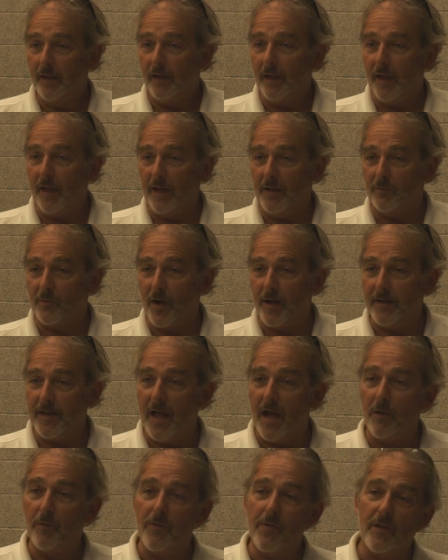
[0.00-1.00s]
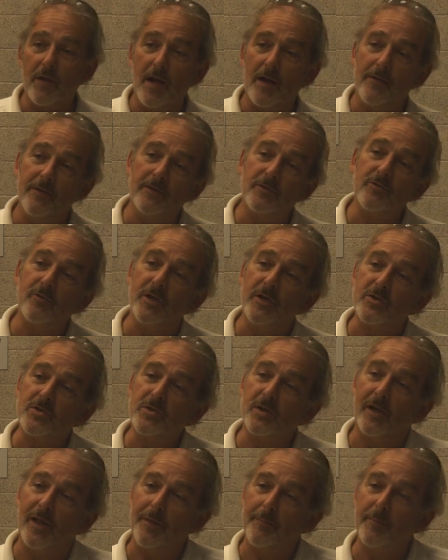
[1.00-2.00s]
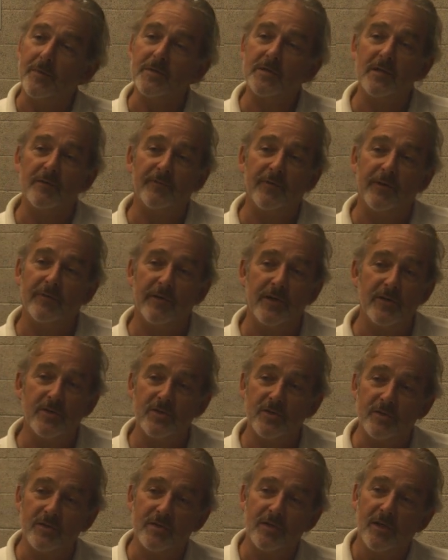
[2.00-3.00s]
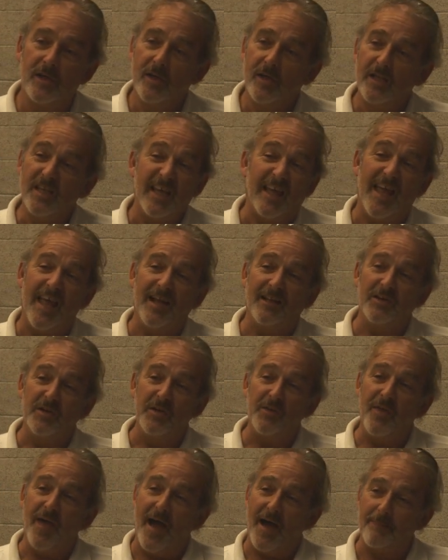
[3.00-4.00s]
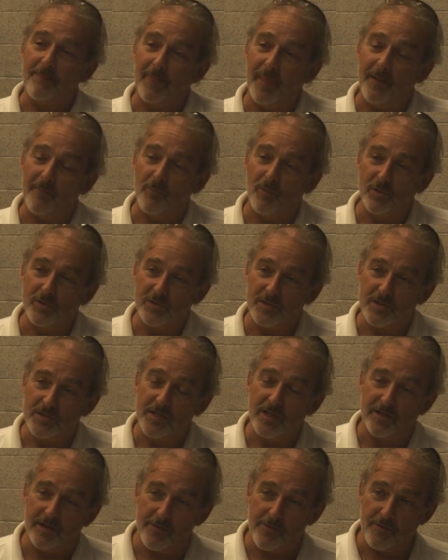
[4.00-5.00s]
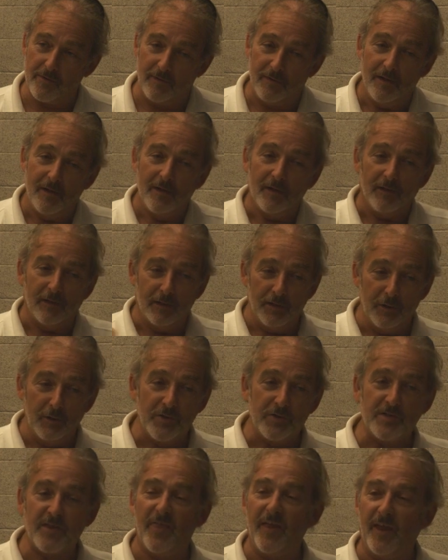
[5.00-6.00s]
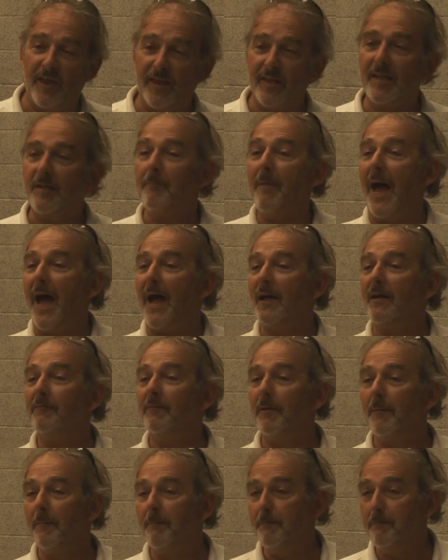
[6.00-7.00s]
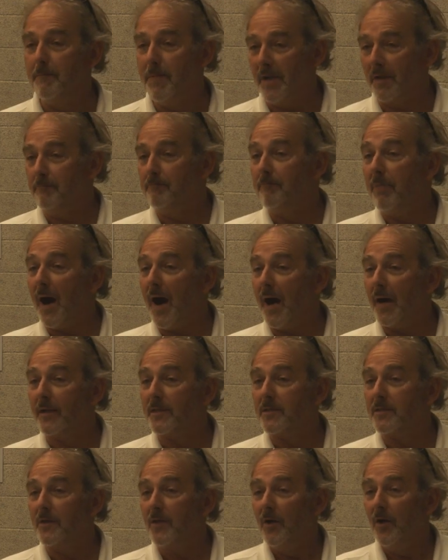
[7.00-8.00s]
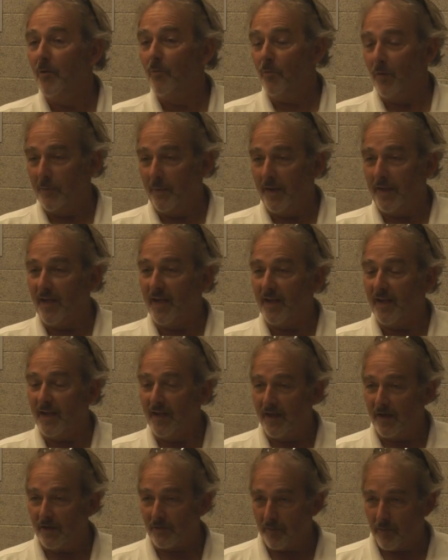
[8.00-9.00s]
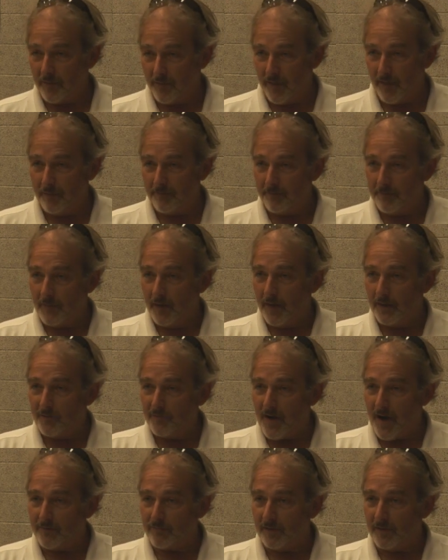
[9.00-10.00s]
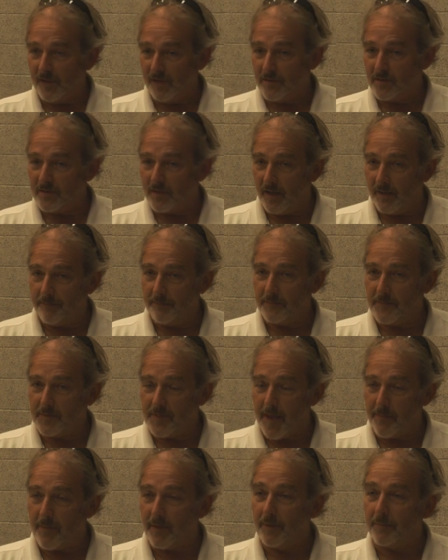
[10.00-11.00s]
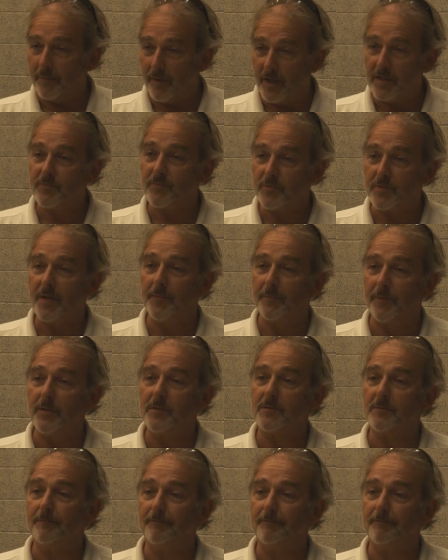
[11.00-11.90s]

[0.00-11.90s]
And right now with a lot of the traditional ambulance configurations, you can't do that, and we're just another loose thing in the back of a big box when we get hit or the driver needs to slam on the brakes for some reason.